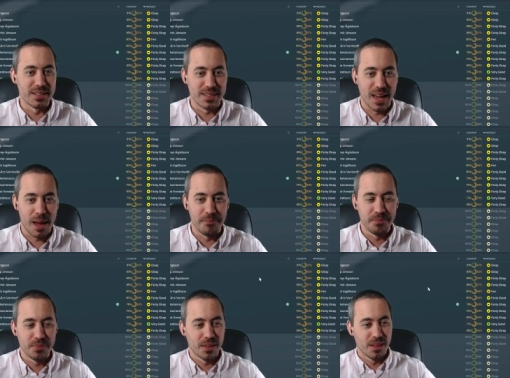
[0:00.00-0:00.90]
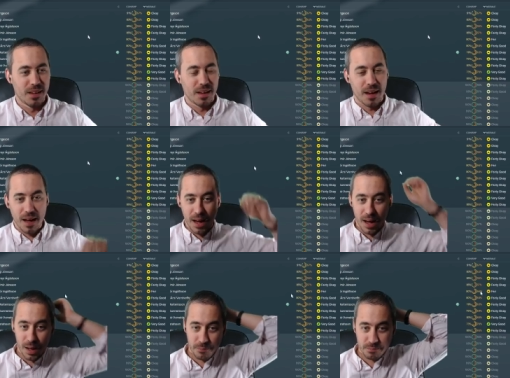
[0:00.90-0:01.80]
his game.
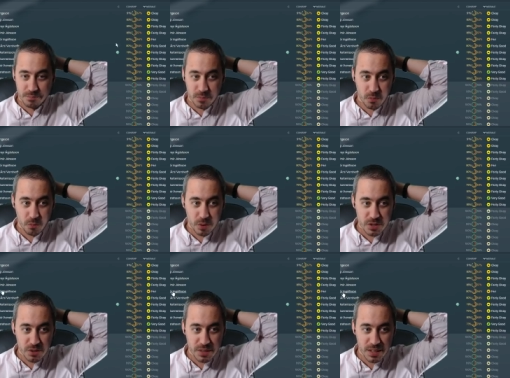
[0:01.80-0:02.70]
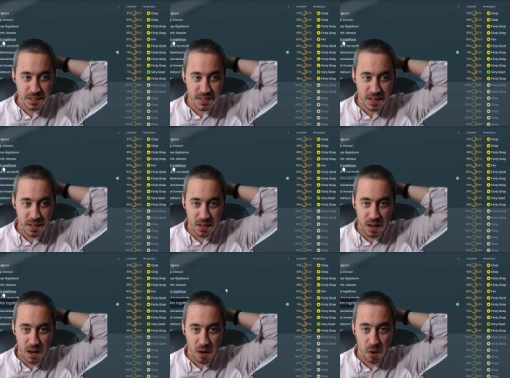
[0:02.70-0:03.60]
Um, we do need to
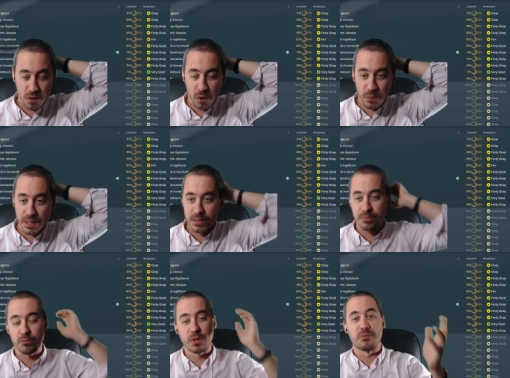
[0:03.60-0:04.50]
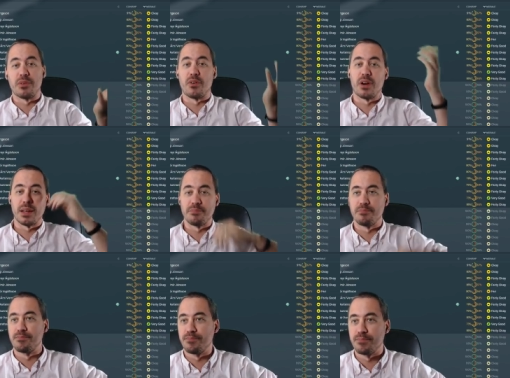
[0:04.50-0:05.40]
tell. Oh no, we didn't. We we already.
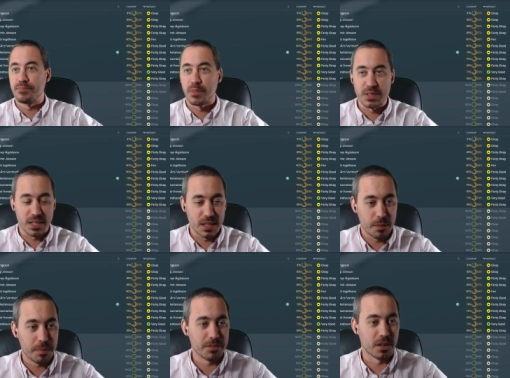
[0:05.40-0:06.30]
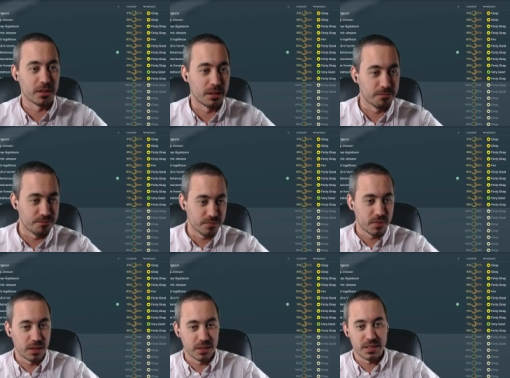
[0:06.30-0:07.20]
Hmm, let's end the pep talk then.
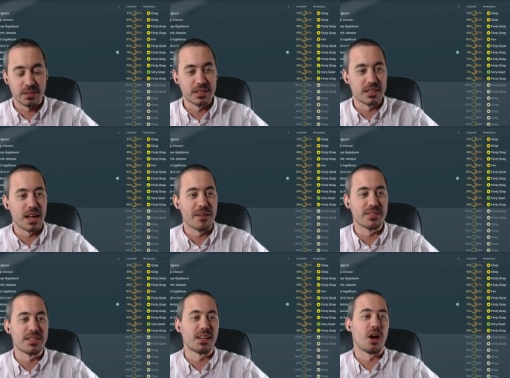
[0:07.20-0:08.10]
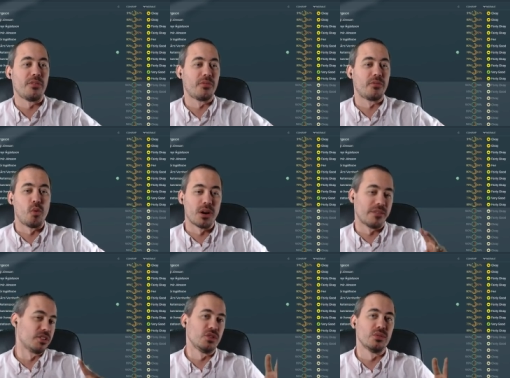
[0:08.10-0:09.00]
Let's let's not have a sending off of one of
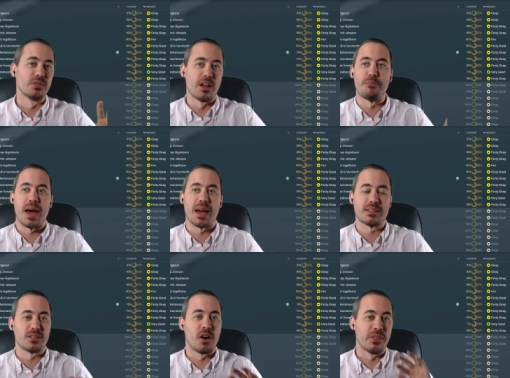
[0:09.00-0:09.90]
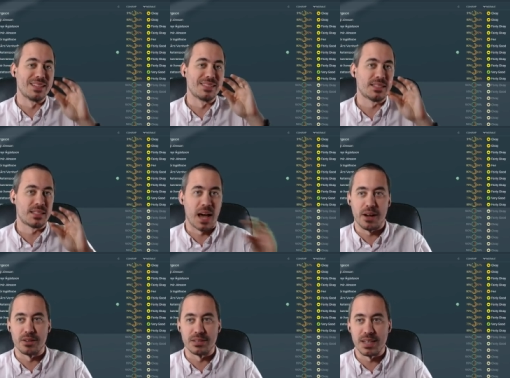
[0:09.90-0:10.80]
our two left backs on the
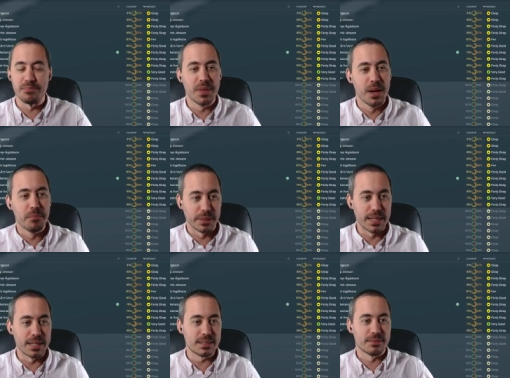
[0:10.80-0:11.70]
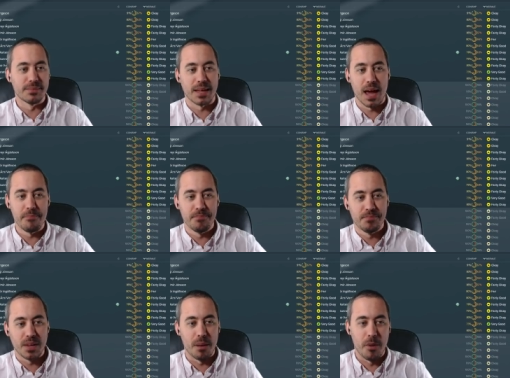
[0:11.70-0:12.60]
entire team, please. Game.
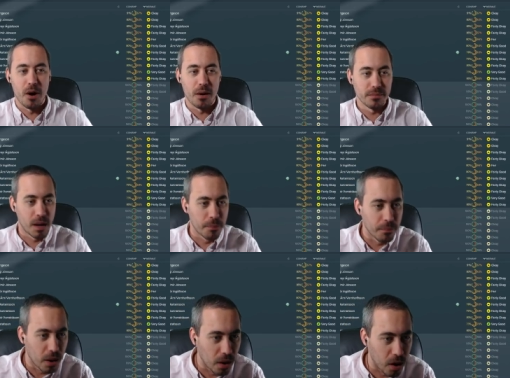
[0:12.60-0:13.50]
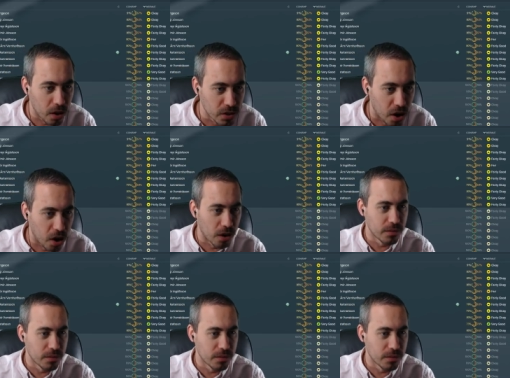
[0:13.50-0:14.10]
I'm all. I'm Arnar,